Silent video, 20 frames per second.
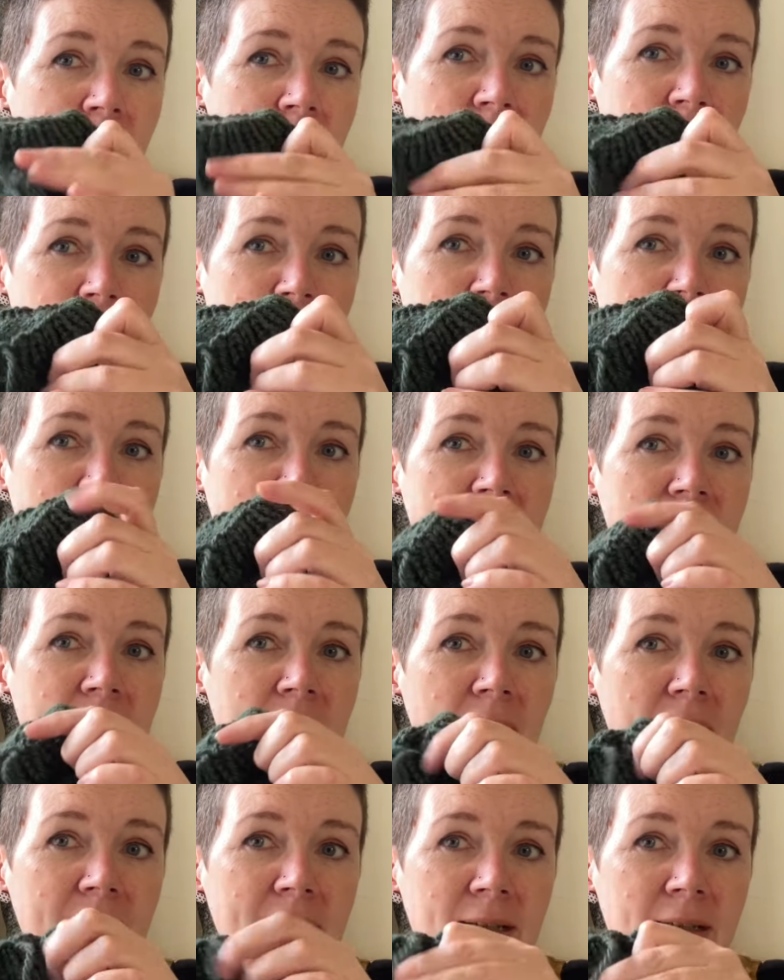I'm just
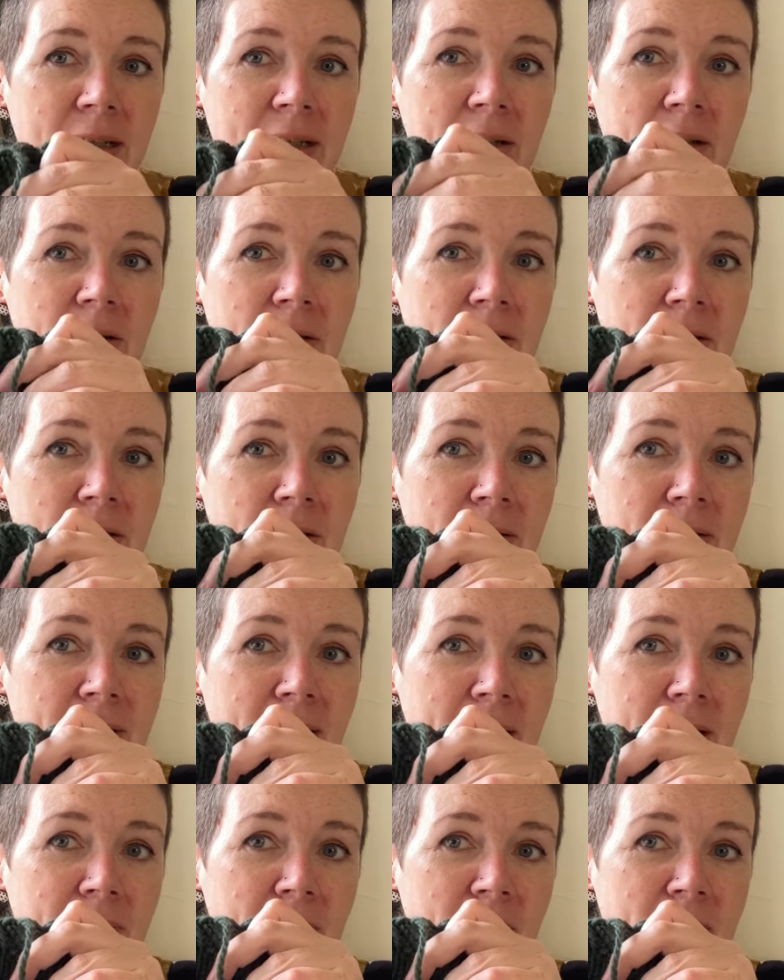slightly under, and then
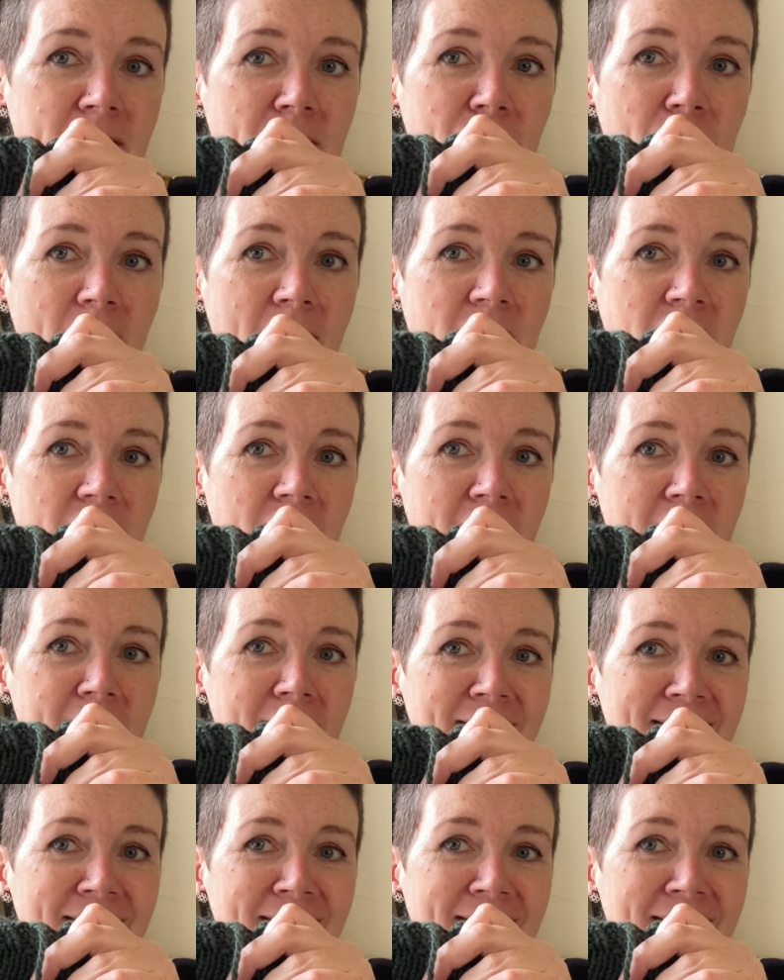if I stretch it